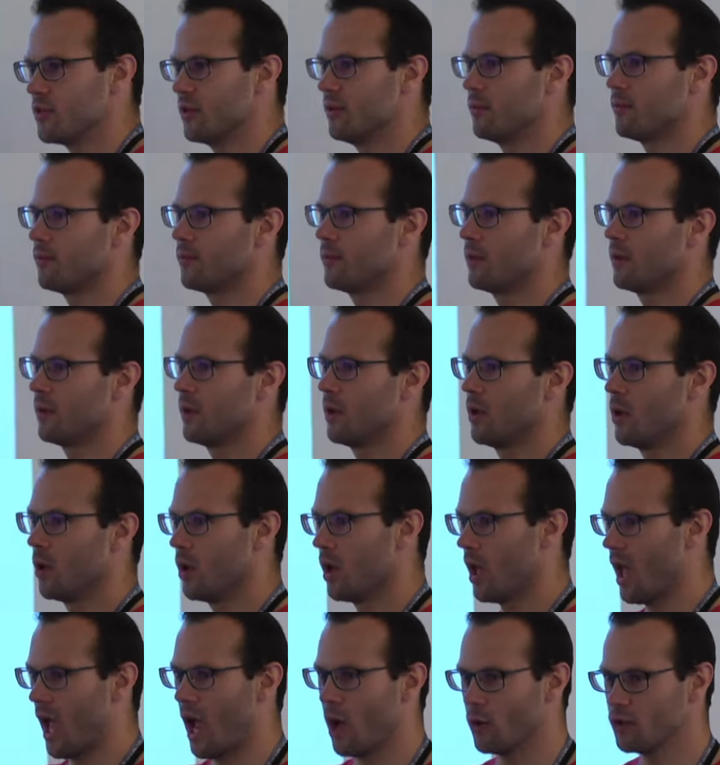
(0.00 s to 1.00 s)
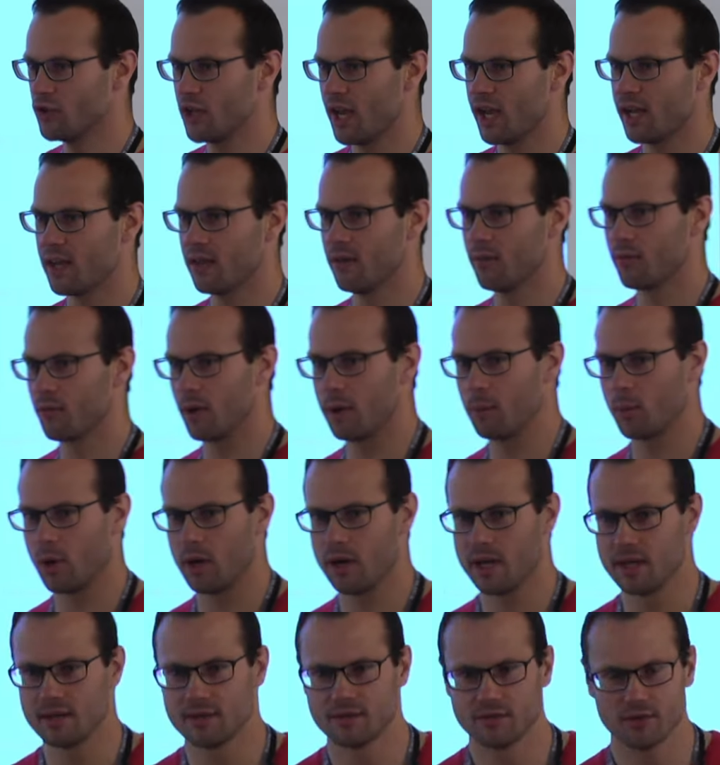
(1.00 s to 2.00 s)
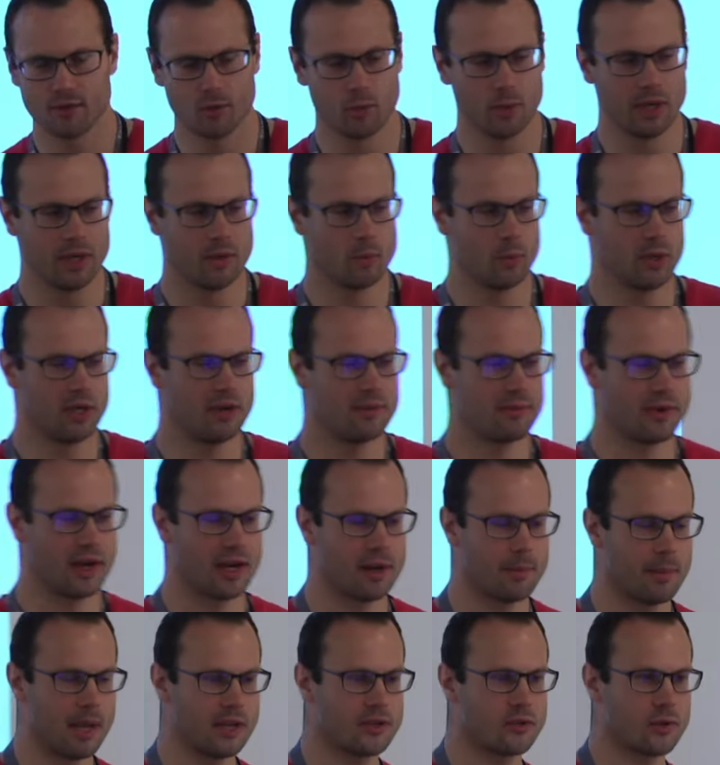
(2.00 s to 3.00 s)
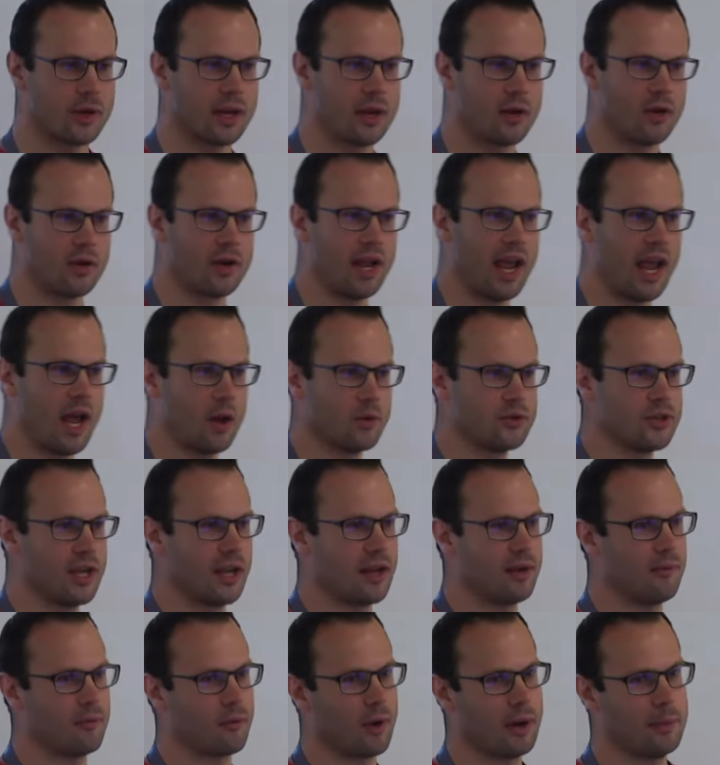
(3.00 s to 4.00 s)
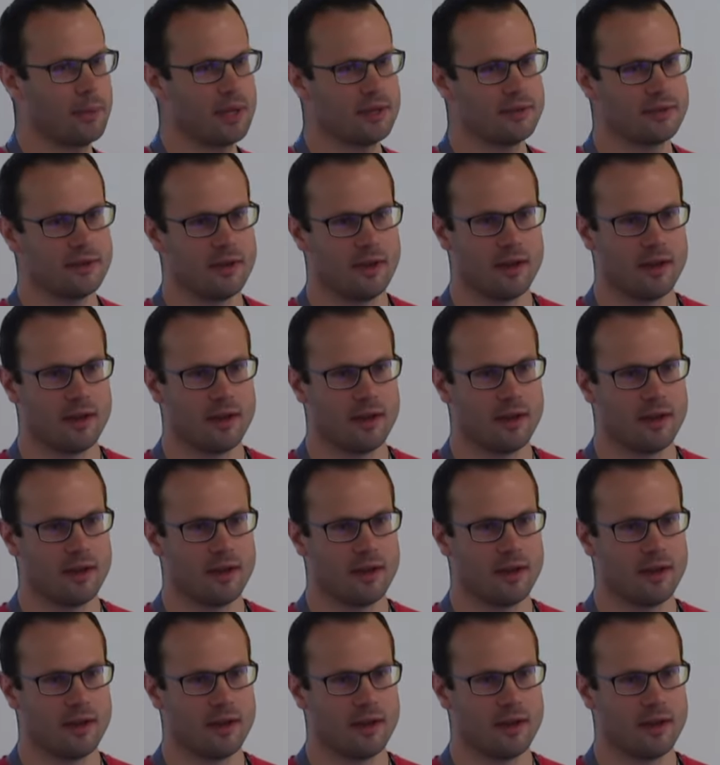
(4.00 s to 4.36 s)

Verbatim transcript: of how janky the frame rate is. So we, we define a metric on how janky frame is